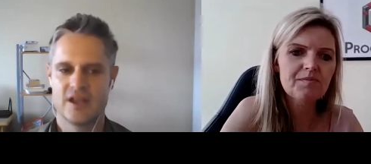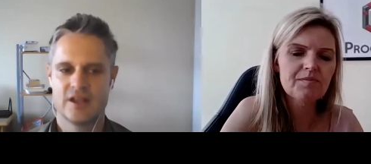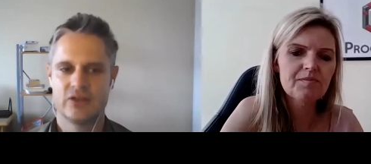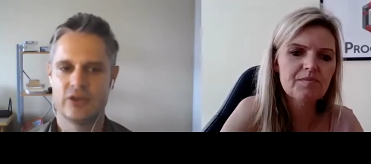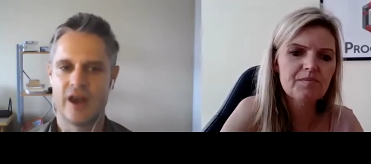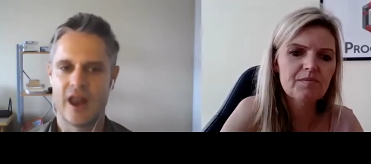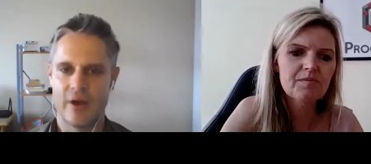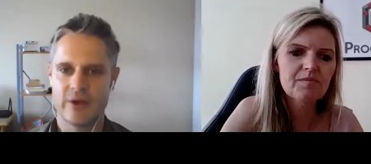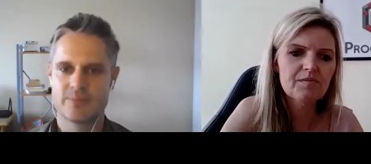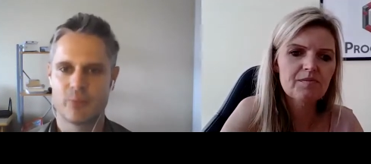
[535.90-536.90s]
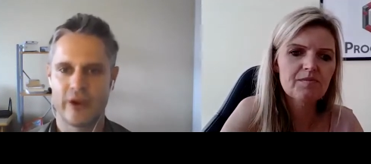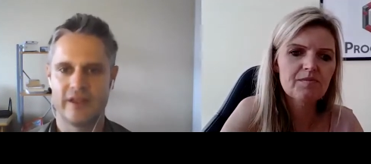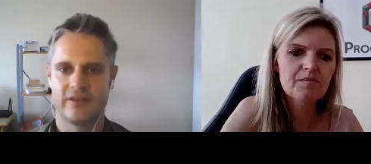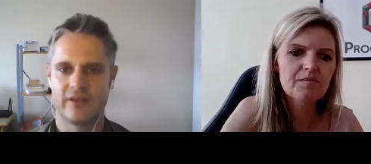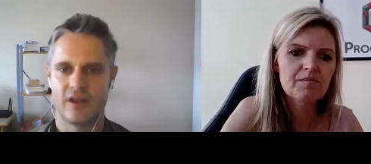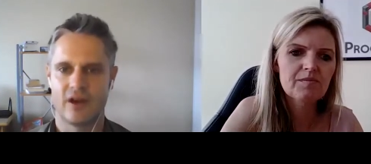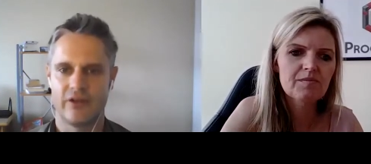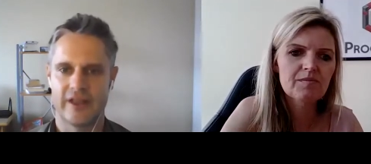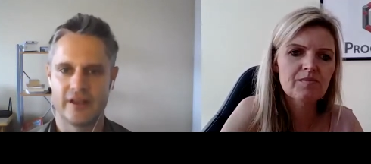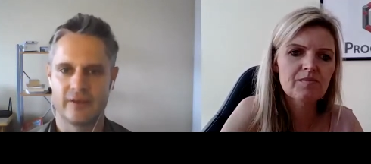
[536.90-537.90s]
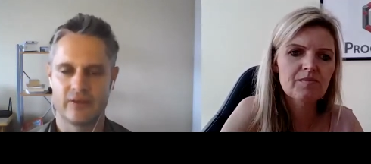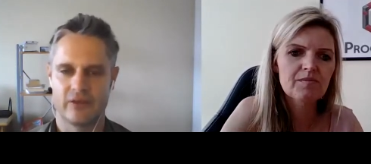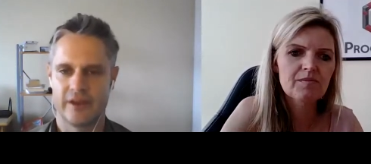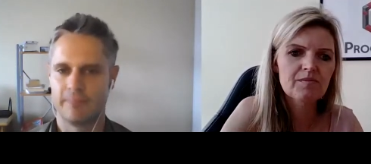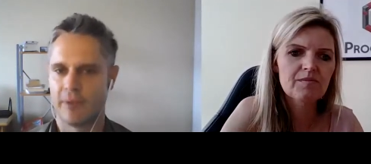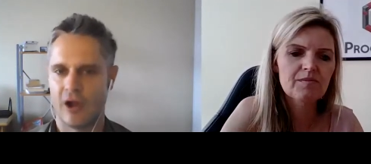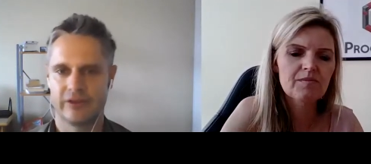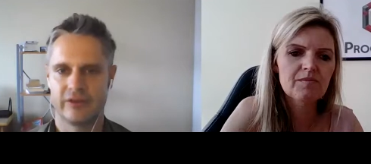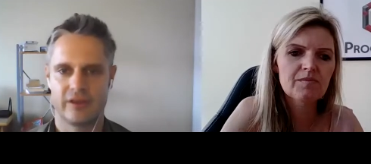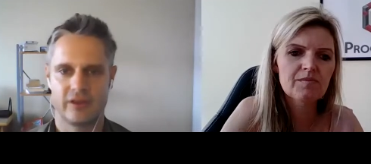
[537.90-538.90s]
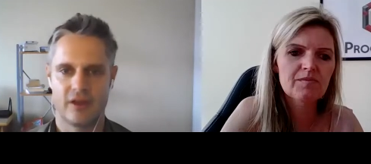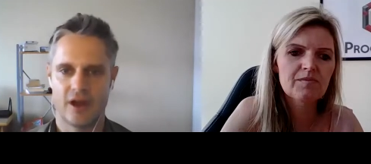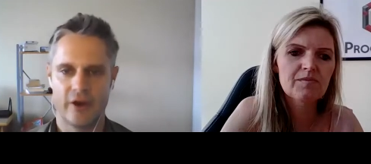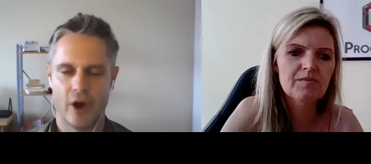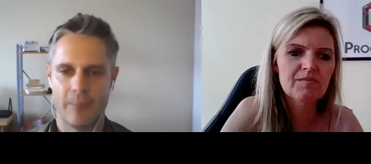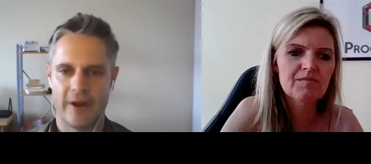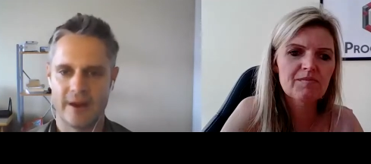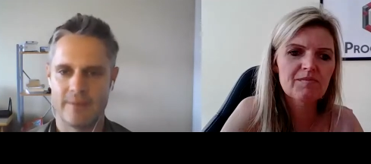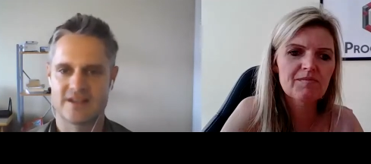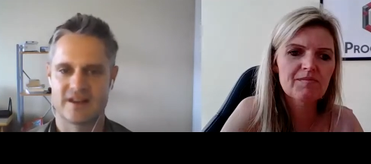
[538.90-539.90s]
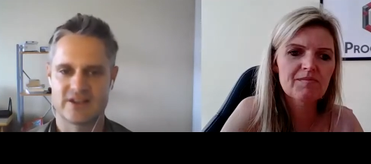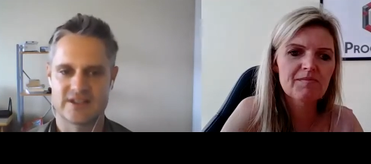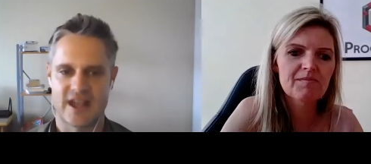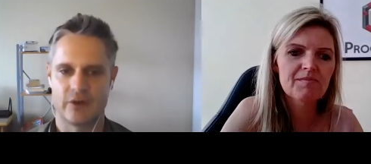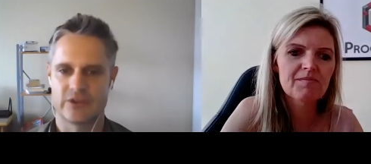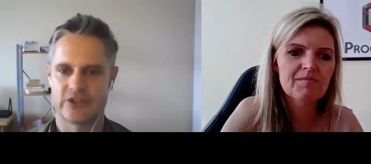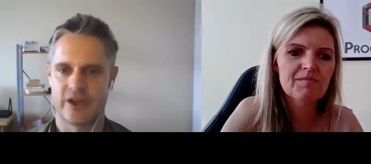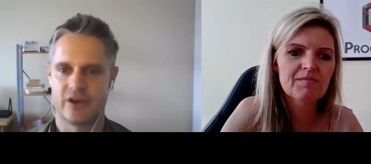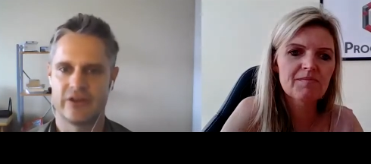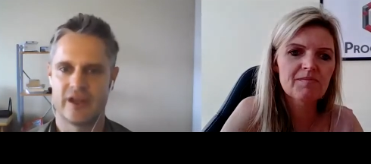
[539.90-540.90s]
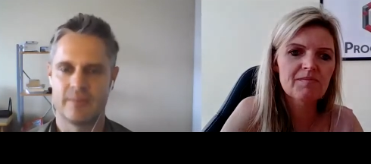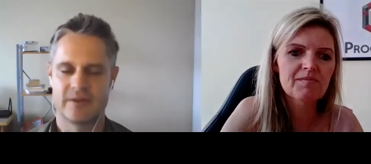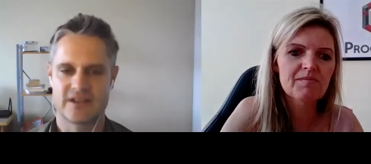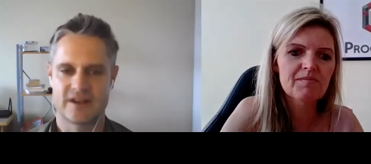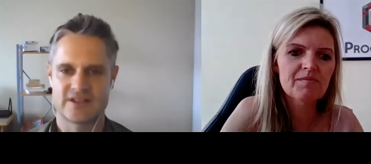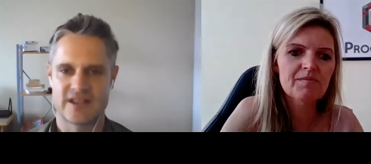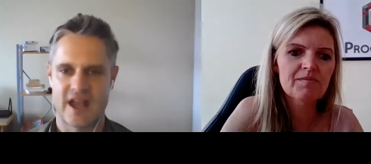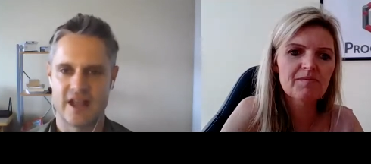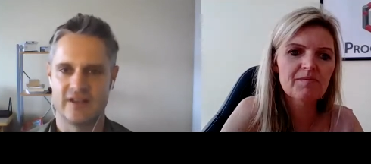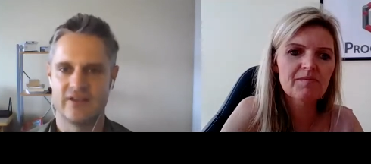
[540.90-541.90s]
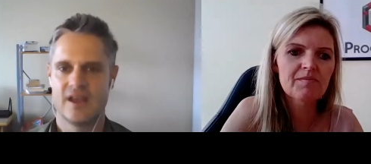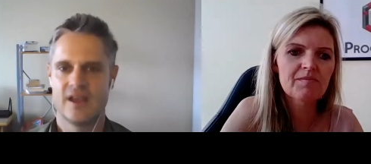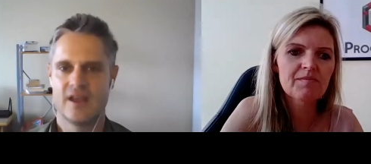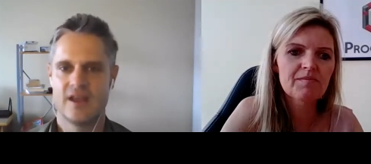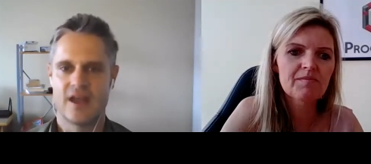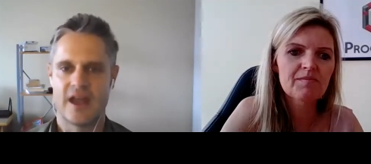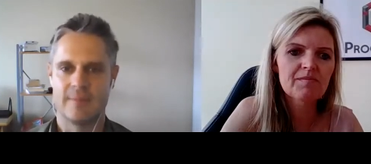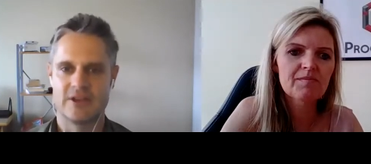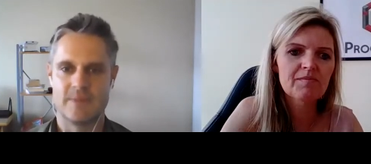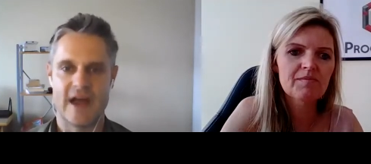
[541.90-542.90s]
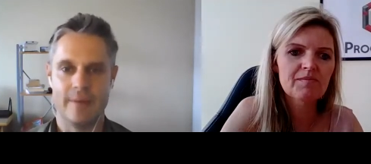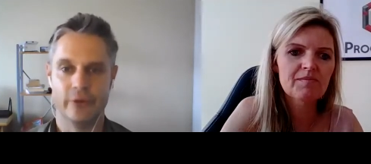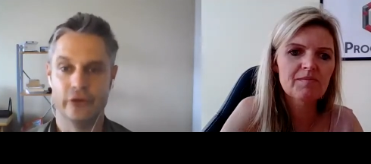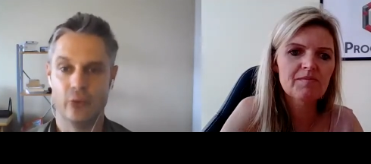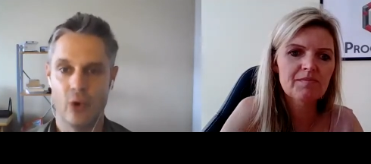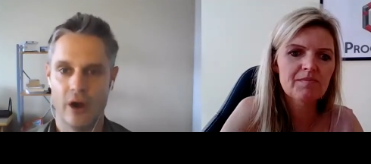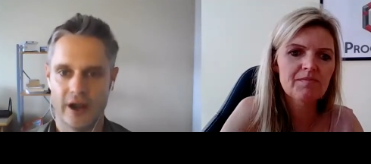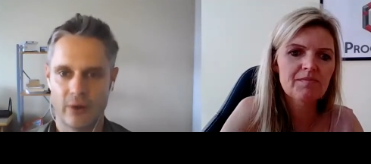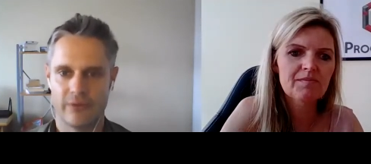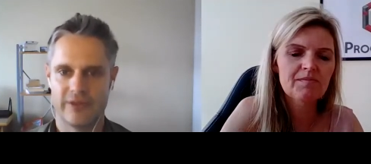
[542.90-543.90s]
Speaker 1: to the lowest point on that on that plant and uh, an operator must understand what's going on there he must understand and he must be able to work with